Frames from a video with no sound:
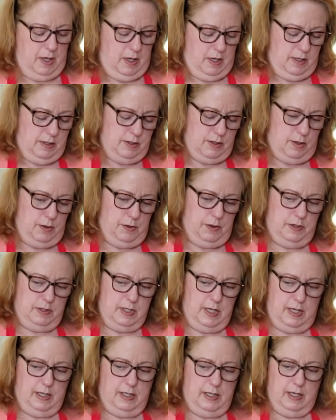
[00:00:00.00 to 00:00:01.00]
So you
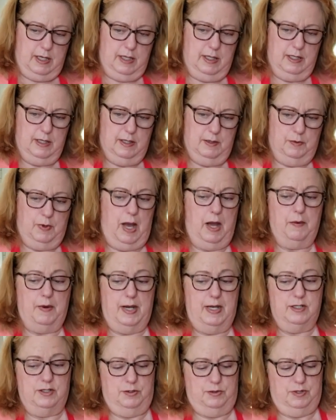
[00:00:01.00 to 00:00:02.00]
take, how
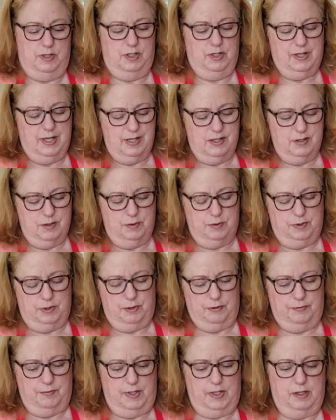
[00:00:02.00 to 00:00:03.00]
I do that, you can do it with
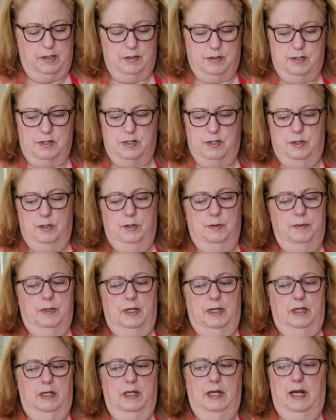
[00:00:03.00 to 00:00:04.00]
your fingers too,
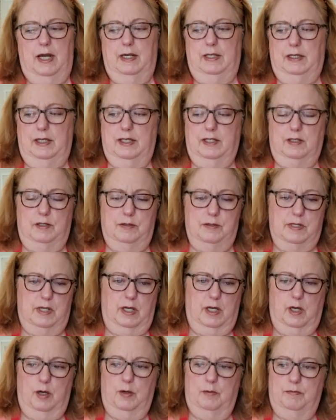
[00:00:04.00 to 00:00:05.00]
but I like using
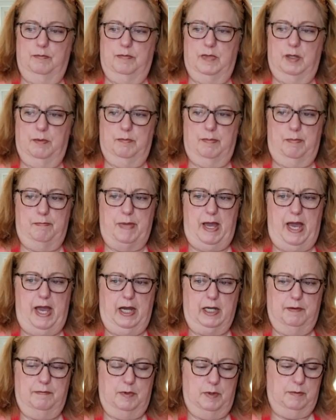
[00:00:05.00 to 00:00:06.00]
the
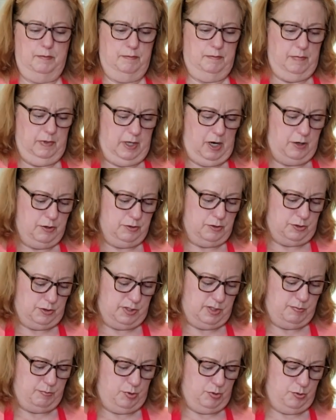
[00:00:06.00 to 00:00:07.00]
back of a larger
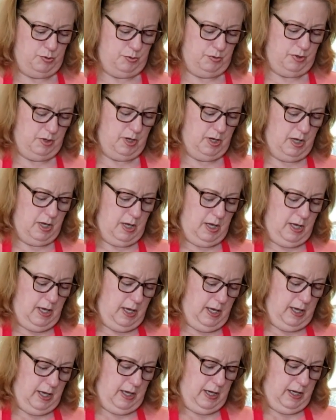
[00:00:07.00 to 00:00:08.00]
spoon.
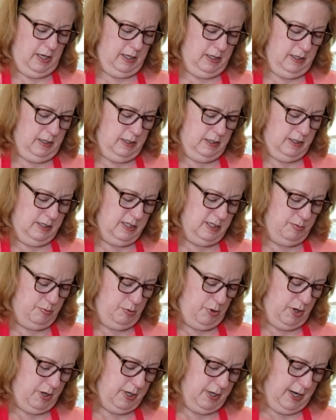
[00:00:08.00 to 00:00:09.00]
And just
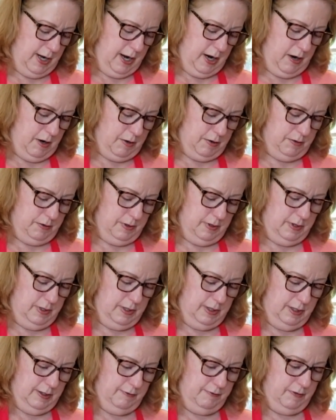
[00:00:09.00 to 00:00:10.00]
spread it out
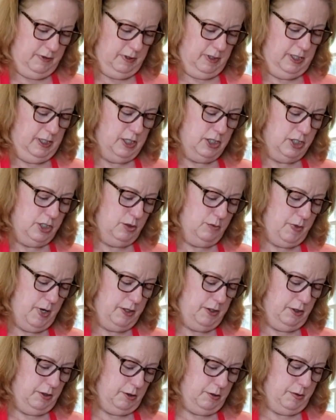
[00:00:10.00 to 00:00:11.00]
evenly, because you
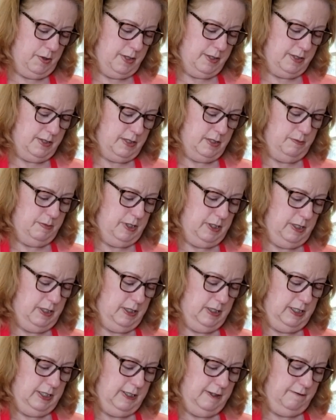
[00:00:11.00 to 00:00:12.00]
want your crust to be
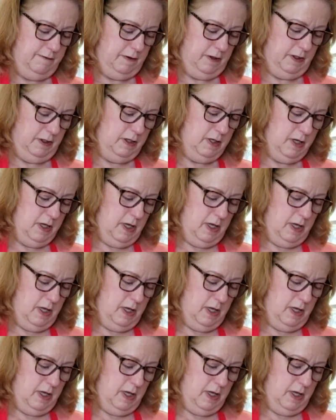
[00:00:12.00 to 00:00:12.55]
even.